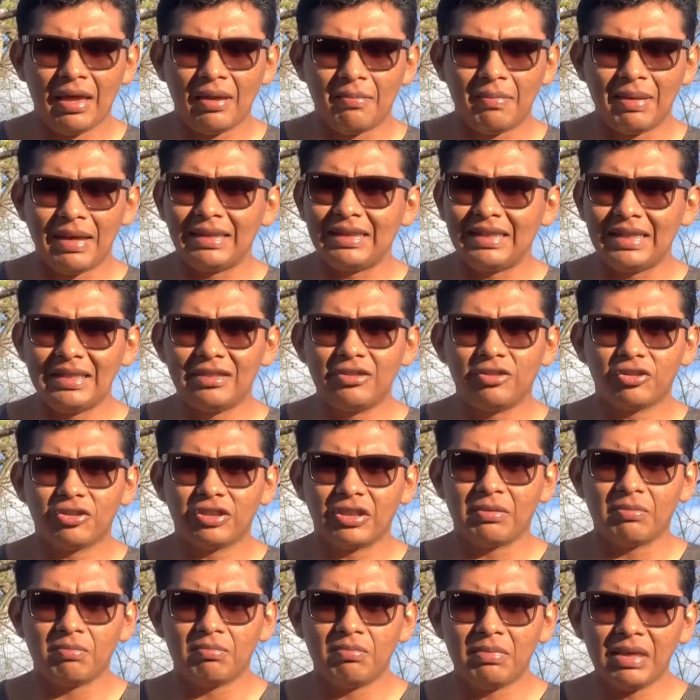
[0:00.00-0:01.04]
But this
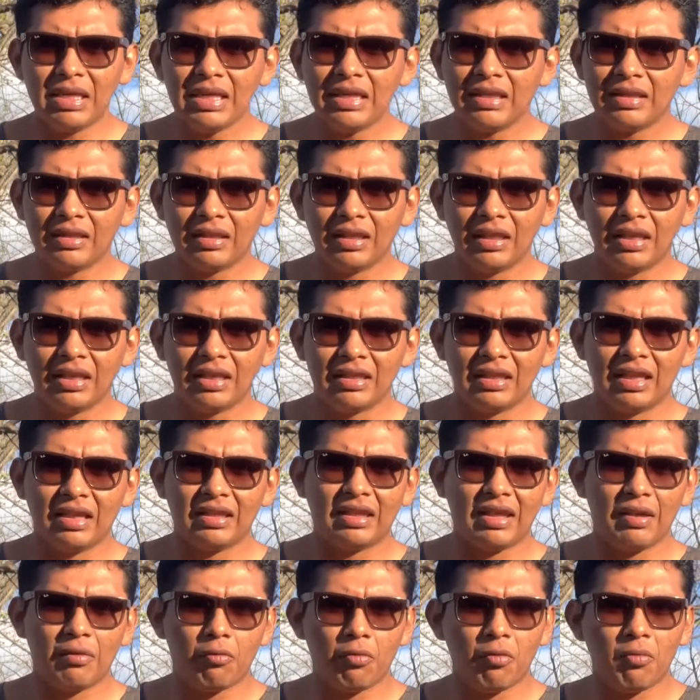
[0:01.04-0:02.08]
doesn't mean that
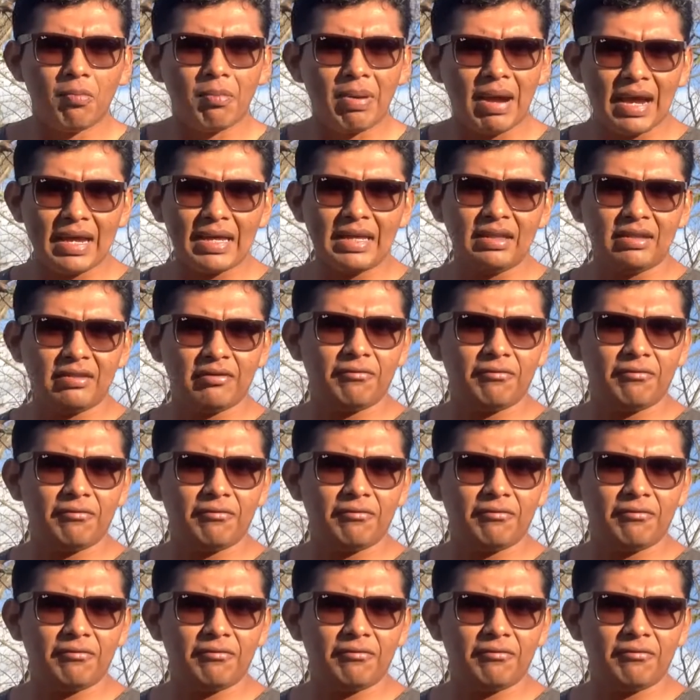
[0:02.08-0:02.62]
they won't buy in